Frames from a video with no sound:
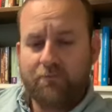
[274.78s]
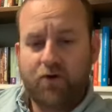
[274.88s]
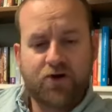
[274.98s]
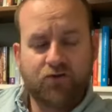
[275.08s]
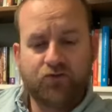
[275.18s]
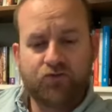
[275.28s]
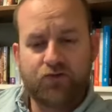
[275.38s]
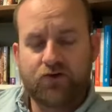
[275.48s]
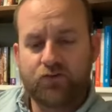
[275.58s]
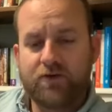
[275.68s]

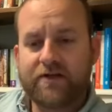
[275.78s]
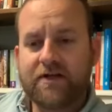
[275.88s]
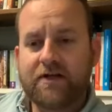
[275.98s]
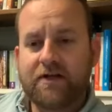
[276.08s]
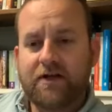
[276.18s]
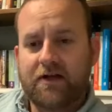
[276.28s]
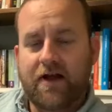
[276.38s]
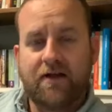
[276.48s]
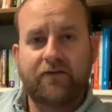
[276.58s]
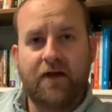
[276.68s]
you're really
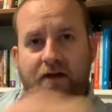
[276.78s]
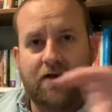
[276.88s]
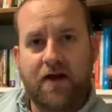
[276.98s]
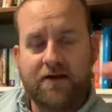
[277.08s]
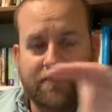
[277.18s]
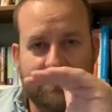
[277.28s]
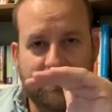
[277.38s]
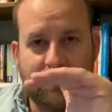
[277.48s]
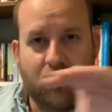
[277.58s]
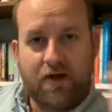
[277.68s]
kind of
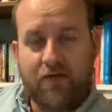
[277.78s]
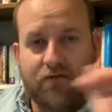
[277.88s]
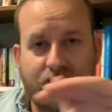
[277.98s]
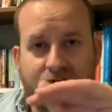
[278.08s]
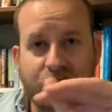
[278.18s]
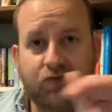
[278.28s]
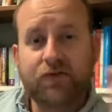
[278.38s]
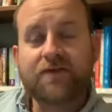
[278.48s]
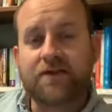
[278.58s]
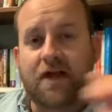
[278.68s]
going after the
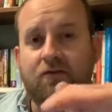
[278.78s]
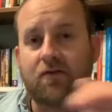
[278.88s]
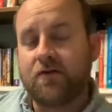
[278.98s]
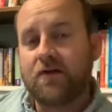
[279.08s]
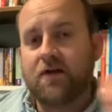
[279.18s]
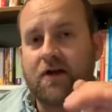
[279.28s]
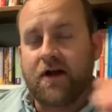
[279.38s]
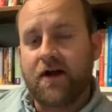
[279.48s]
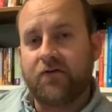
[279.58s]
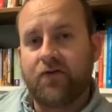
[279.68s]
surface level
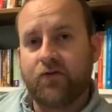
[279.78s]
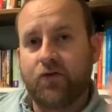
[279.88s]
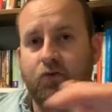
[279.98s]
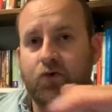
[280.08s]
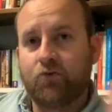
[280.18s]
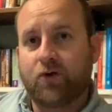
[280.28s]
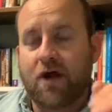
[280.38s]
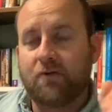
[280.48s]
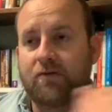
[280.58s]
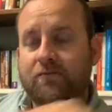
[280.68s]
of the root
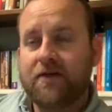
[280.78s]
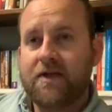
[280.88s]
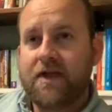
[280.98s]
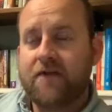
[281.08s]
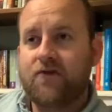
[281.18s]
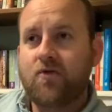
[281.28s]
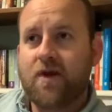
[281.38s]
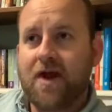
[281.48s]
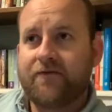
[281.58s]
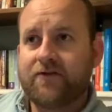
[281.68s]
problem. If you
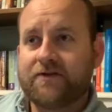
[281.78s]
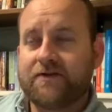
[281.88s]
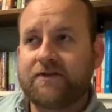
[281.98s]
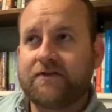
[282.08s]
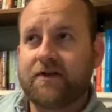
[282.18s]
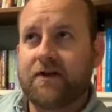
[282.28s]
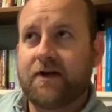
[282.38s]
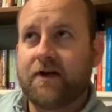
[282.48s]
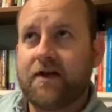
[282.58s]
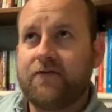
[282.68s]

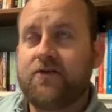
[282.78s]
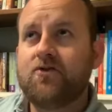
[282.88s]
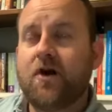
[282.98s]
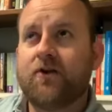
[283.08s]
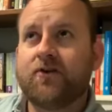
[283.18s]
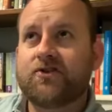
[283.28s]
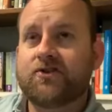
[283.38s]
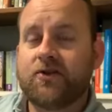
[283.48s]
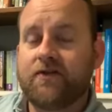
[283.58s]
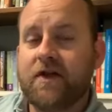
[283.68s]

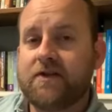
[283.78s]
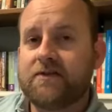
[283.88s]
understood that